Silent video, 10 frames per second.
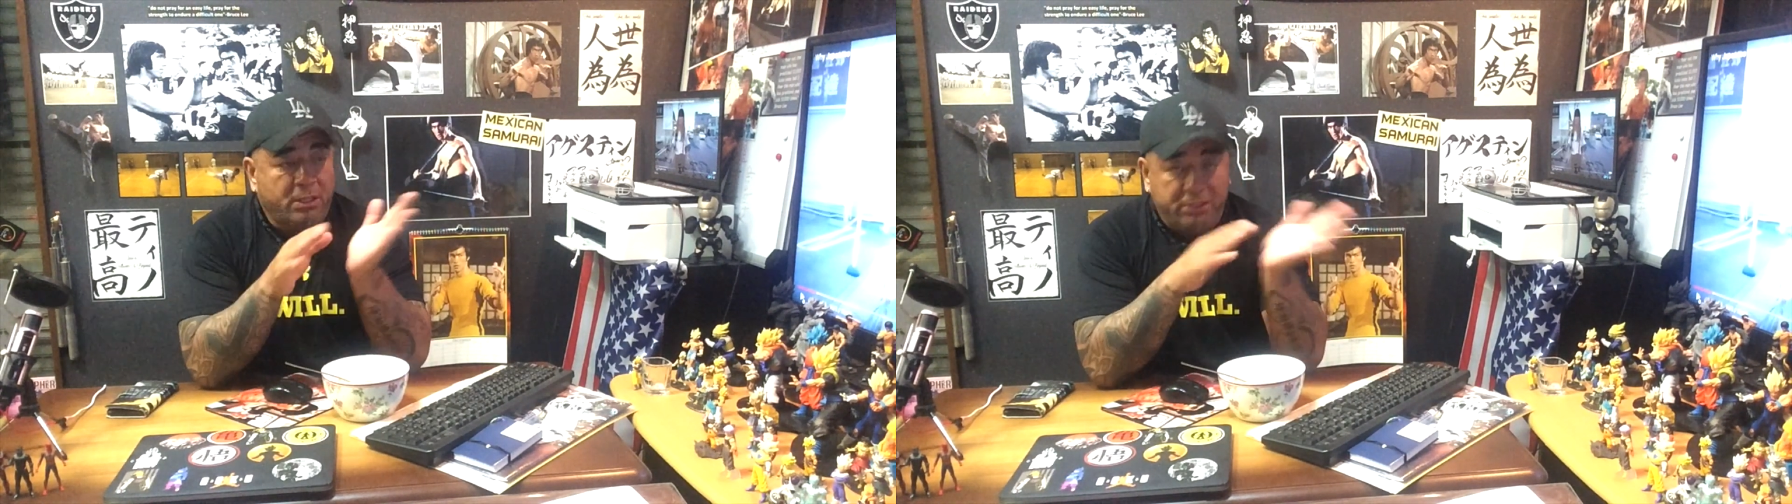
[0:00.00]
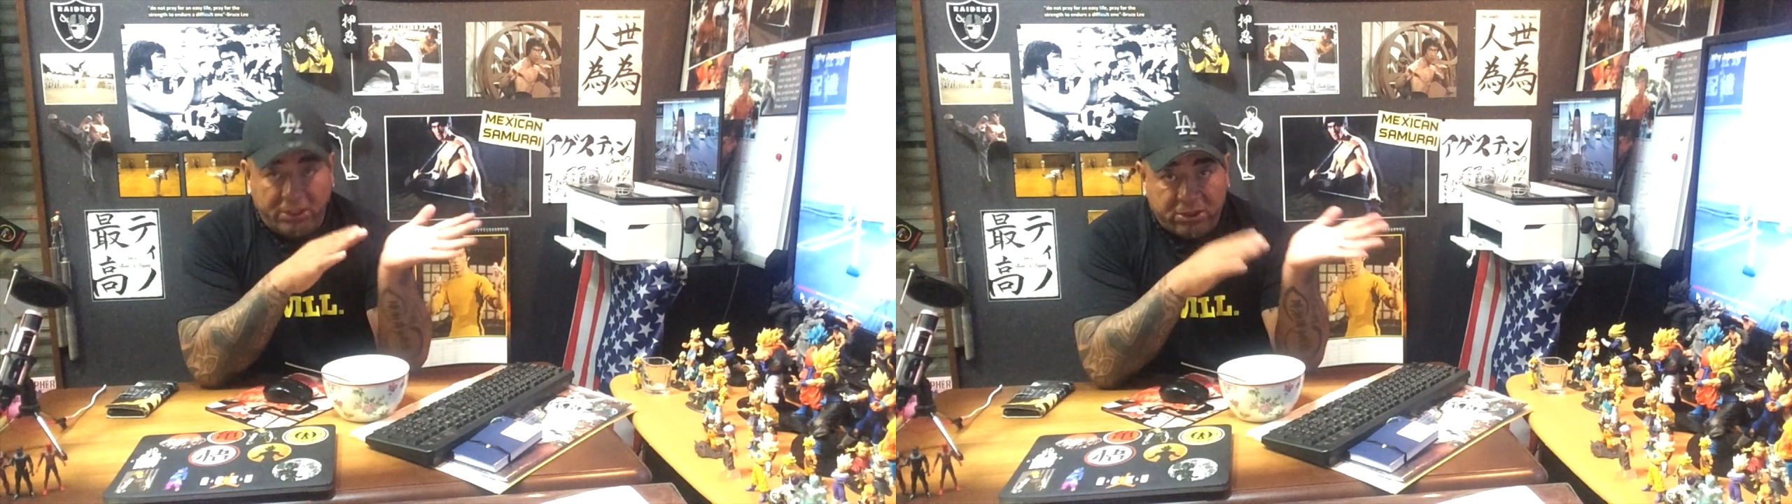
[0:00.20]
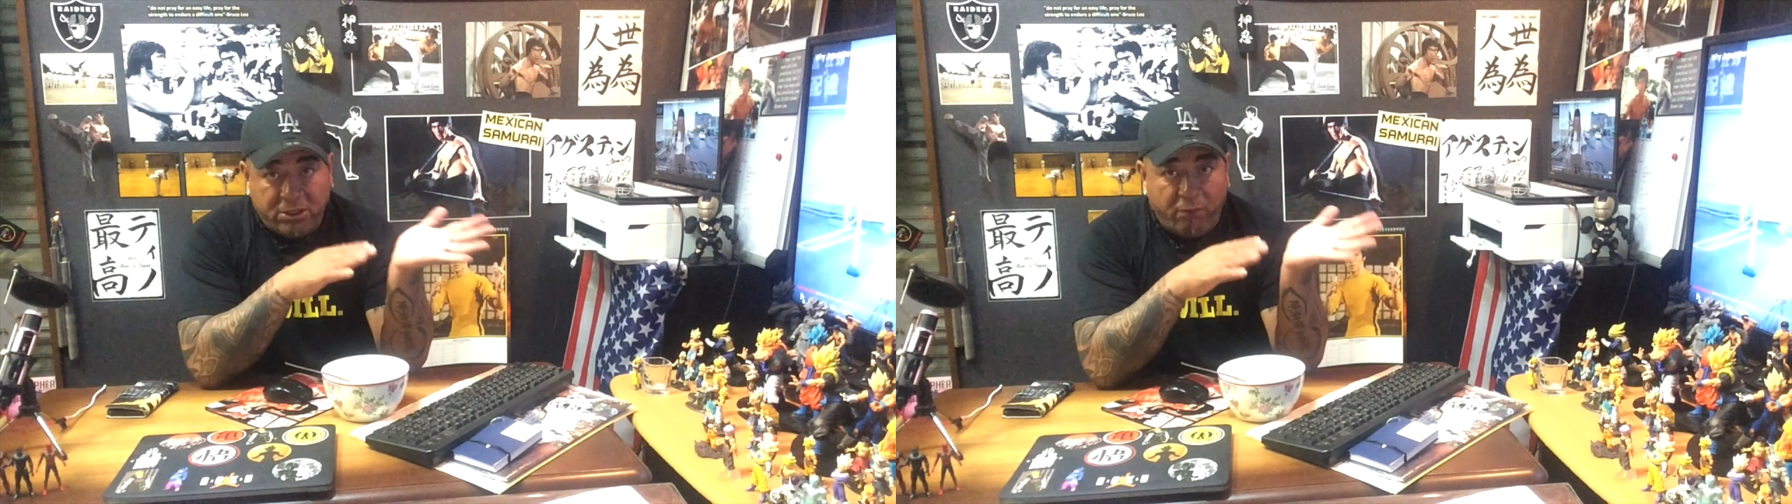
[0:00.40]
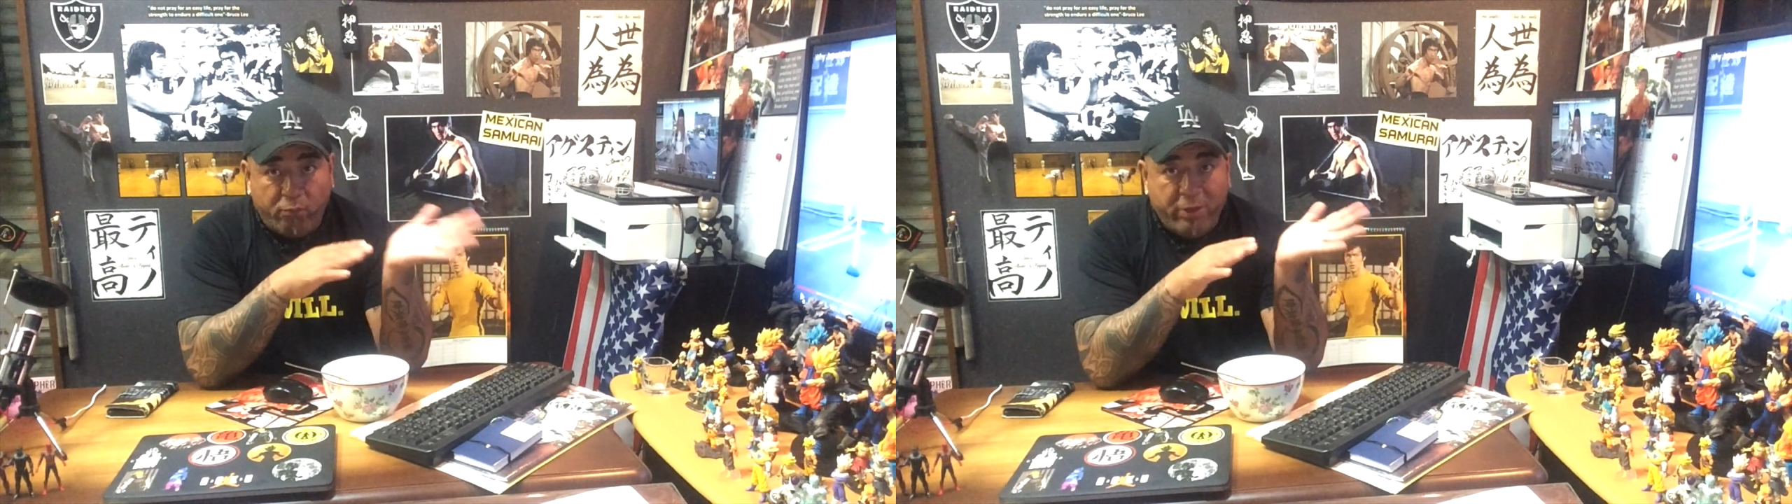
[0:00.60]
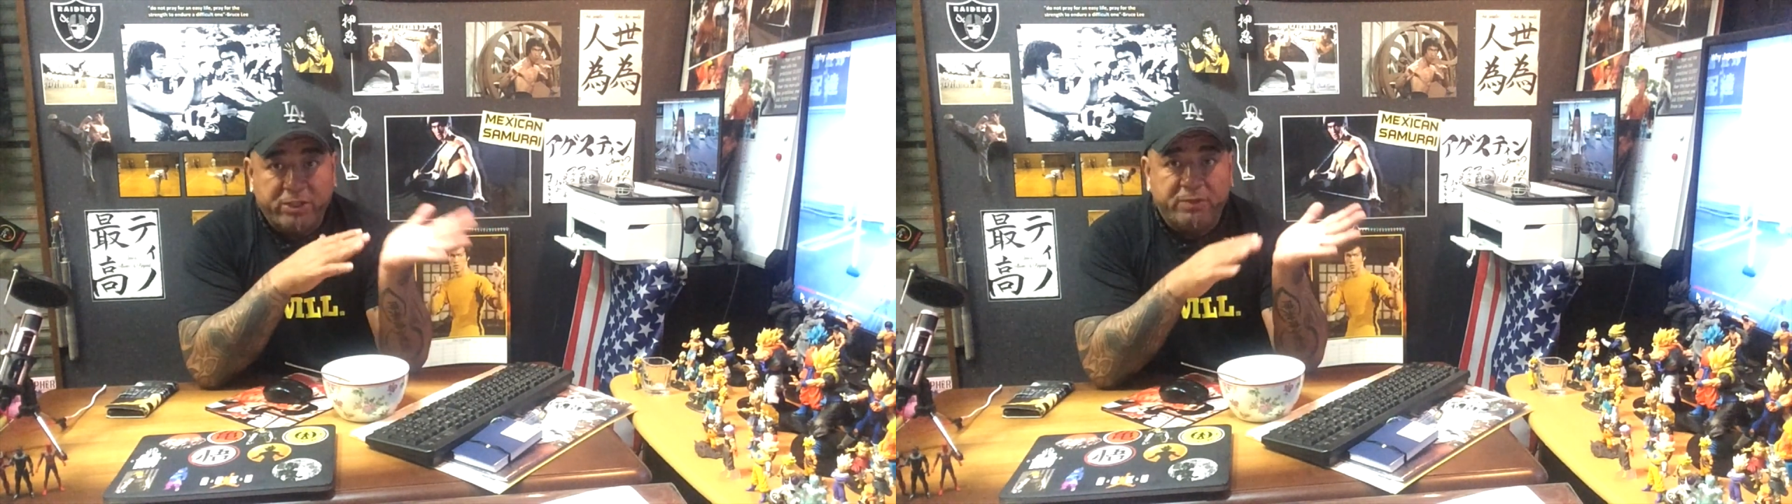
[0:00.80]
This stuff
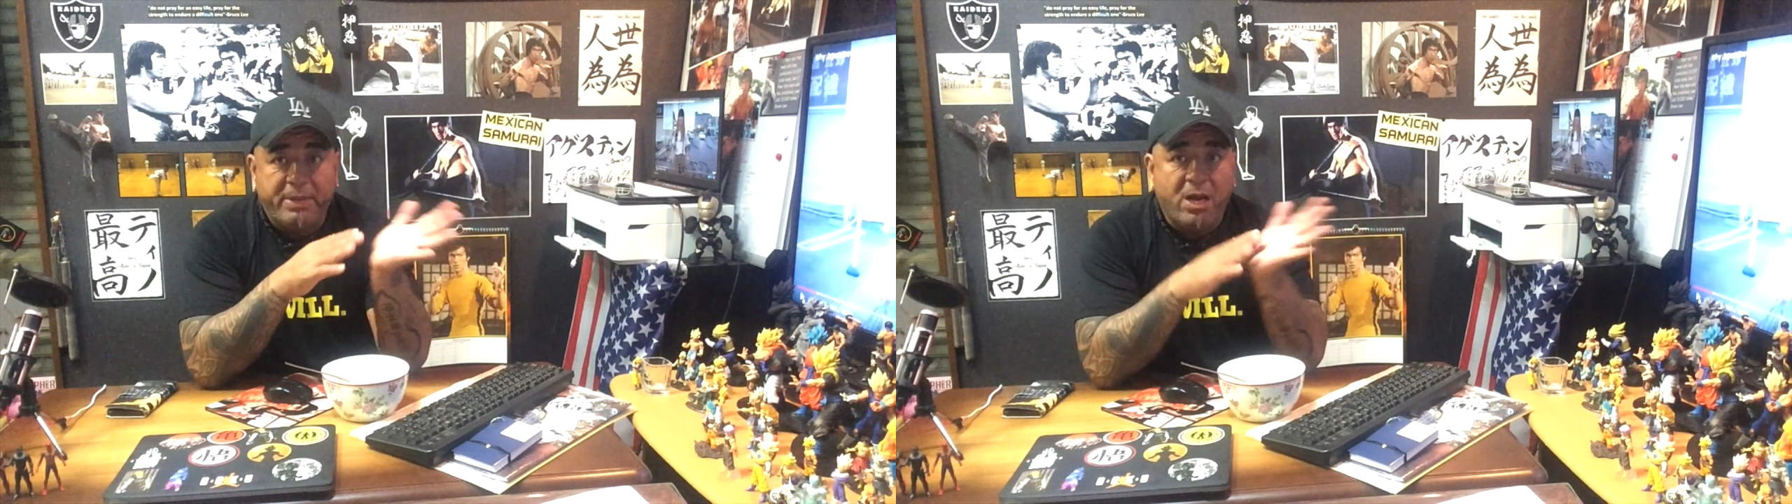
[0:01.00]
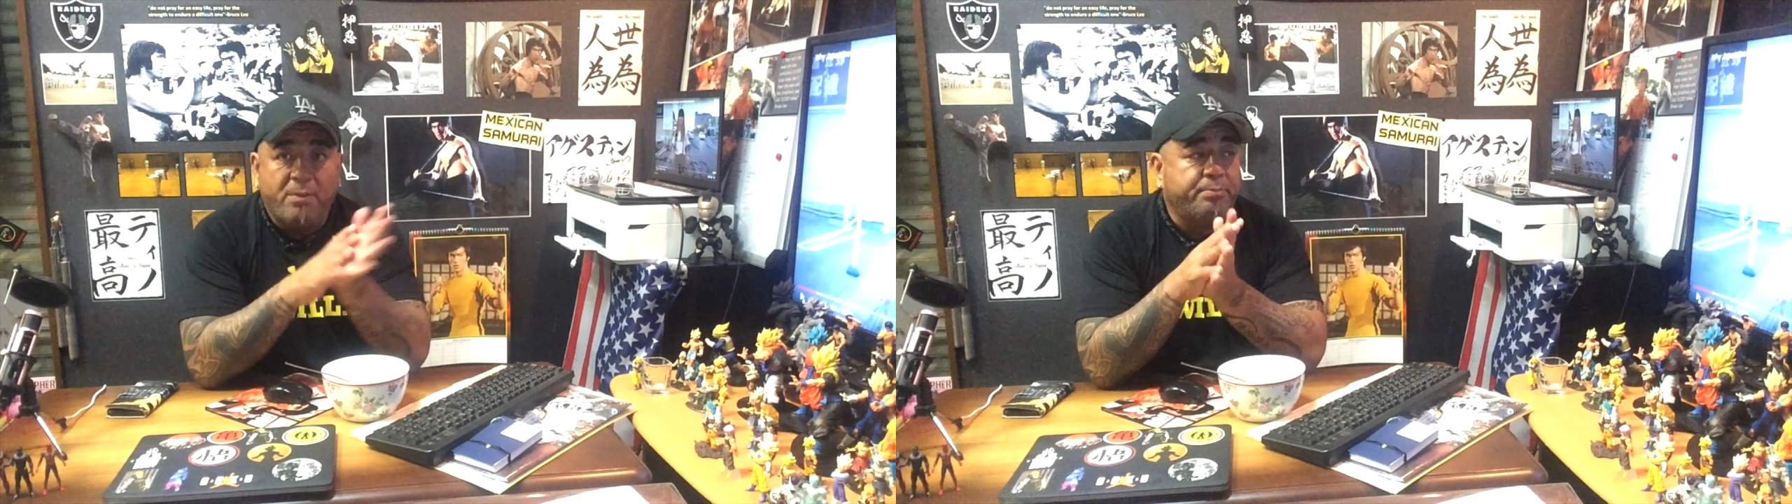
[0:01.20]
weirds me out.